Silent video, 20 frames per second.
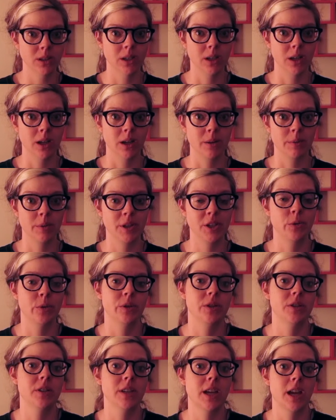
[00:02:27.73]
uh, they do
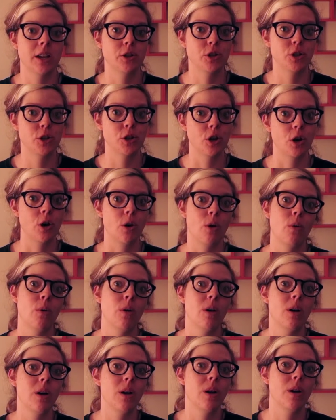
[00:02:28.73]
a sketch show,
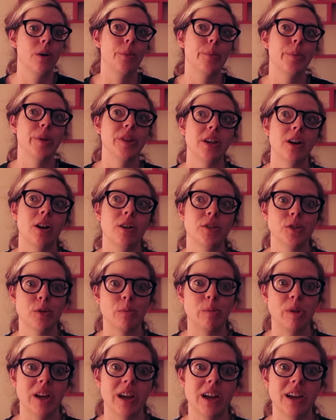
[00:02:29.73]
but they also
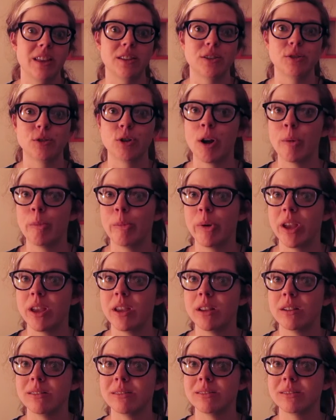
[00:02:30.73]
play the
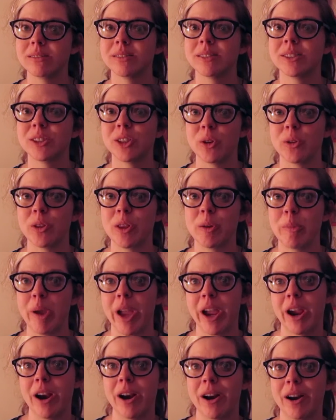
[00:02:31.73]
trumpet. So they
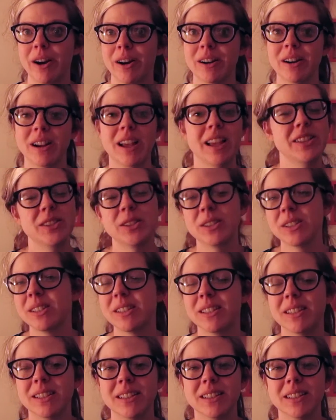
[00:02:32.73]
pair, it's